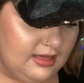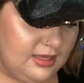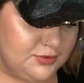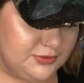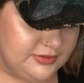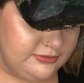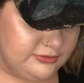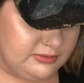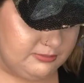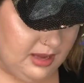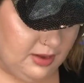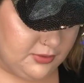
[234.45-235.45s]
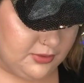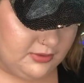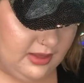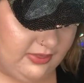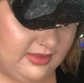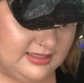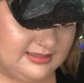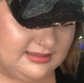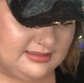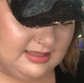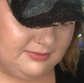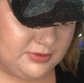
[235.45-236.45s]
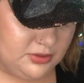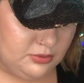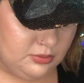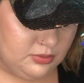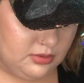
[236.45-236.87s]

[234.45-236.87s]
and translucent powder, and then it says step two,